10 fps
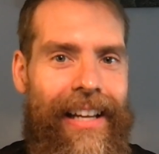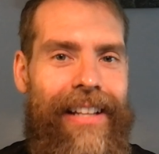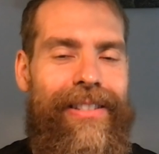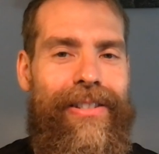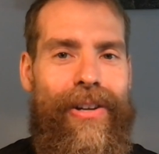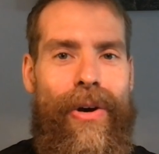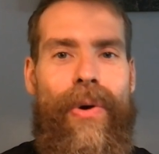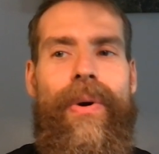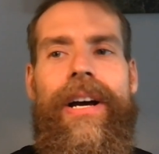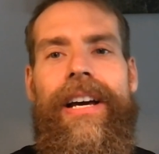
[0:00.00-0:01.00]
And
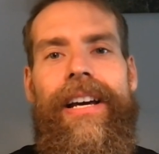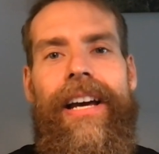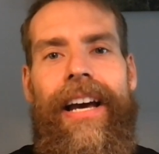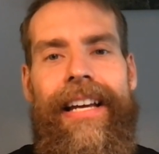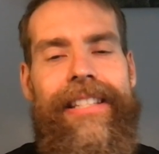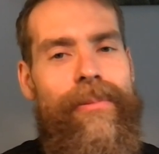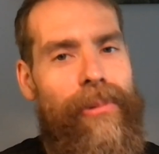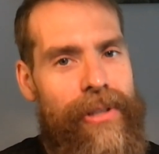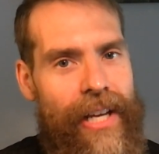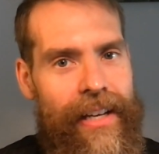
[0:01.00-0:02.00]
so a
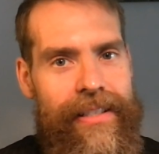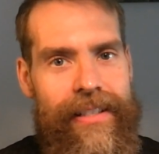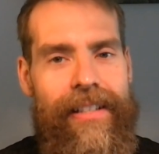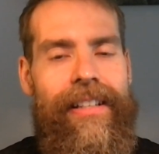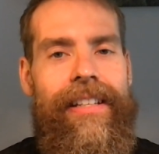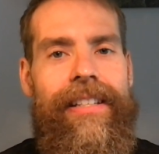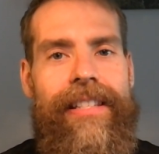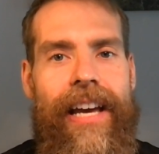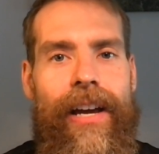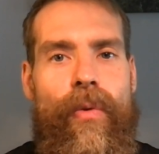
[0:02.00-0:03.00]
simple test is
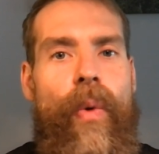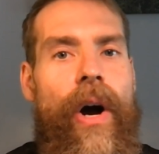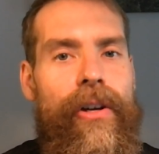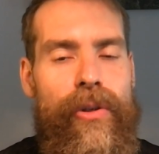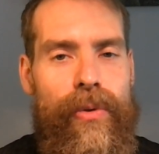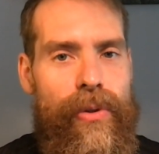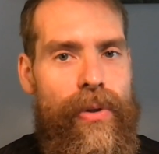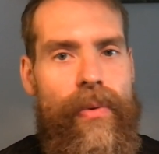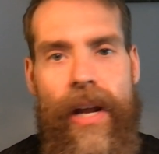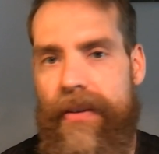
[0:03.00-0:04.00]
that while you're
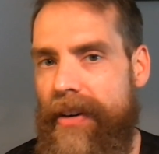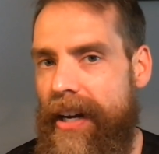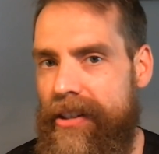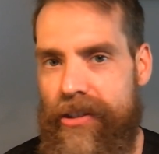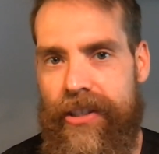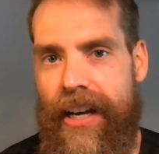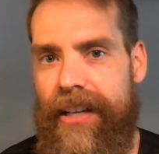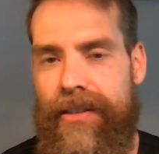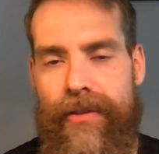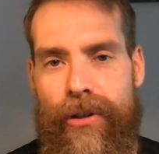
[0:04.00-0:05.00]
doing whatever
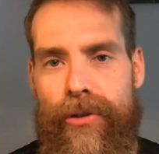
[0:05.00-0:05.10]
exercise of your